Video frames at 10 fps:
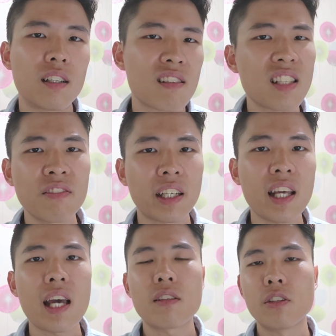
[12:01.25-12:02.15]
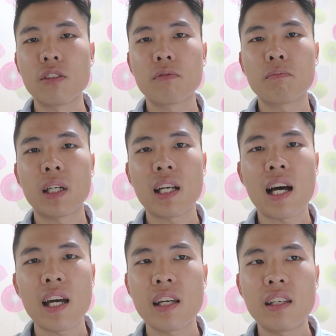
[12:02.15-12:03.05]
Stuff like that, you know. But
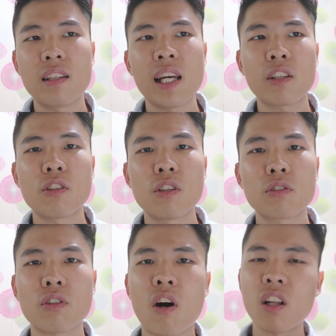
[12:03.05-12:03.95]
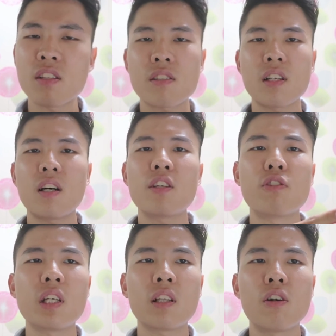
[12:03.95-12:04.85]
I like to go to Hollister,
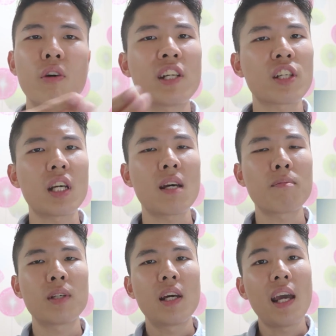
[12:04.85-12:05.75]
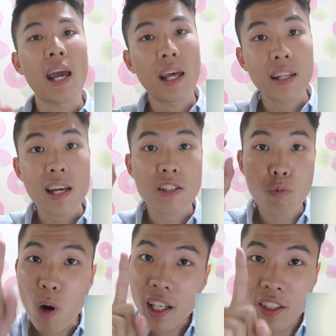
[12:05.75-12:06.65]
Uniqlo, H&M, and there's
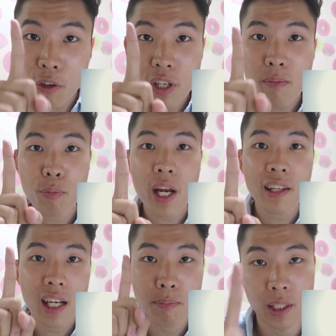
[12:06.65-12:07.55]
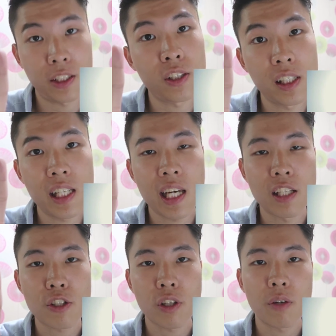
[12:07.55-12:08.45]
one Korean brand that I particularly
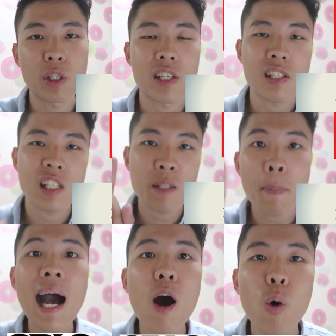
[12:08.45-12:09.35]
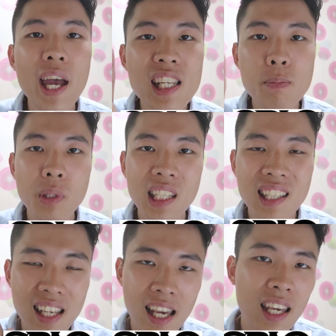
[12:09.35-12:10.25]
enjoy, which is SPAO,
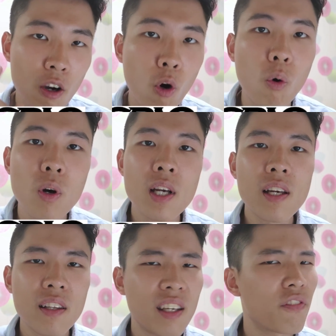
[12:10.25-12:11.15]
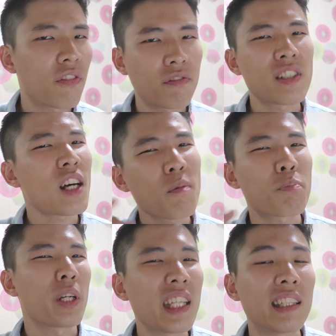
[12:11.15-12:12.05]
S-P-A-O. They sell
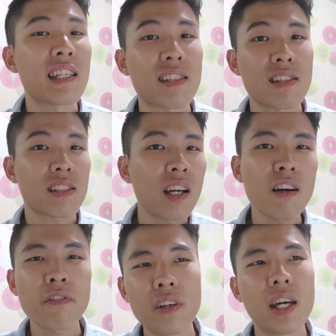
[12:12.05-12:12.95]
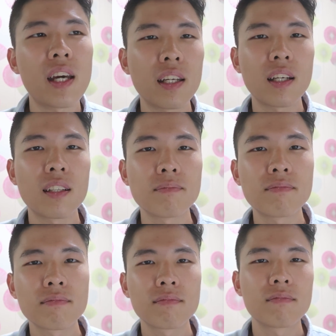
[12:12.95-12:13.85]
pretty decent stuff, and
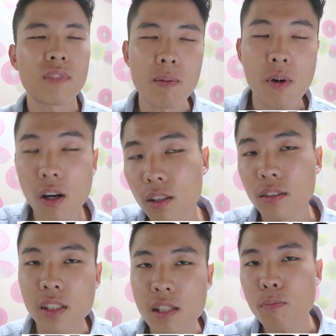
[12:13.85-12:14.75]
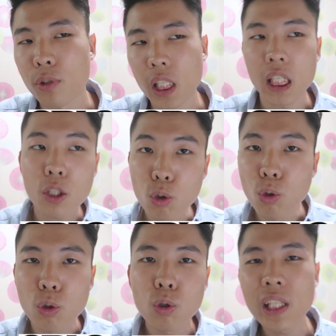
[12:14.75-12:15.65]
the model is pretty
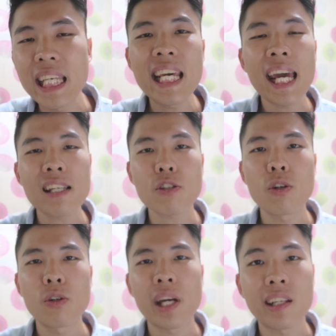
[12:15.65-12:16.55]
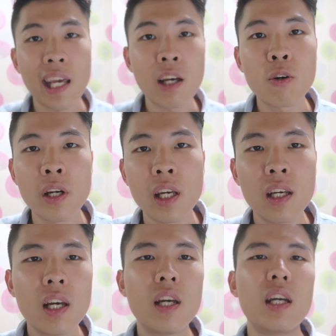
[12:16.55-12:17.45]
cool. EXO and AOA,
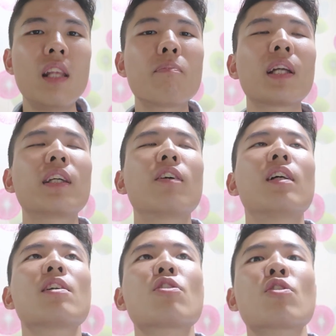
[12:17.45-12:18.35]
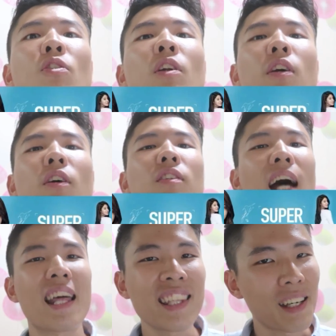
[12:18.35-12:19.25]
in particular Sohyun.
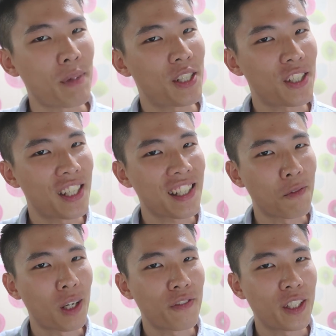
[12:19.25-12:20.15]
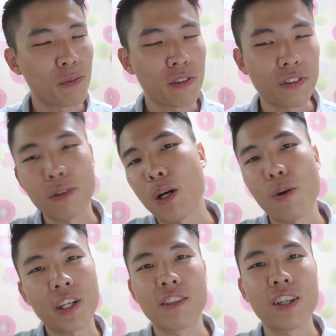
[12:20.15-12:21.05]
I think I mentioned this in one video before while
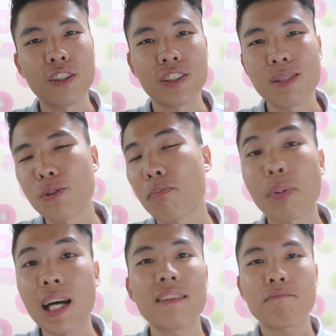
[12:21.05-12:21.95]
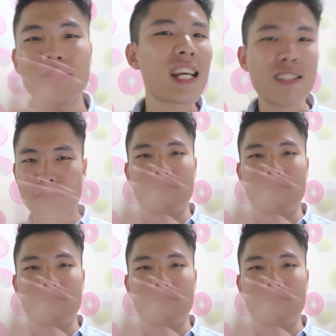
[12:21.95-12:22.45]
walking around Dongdaemun, but that's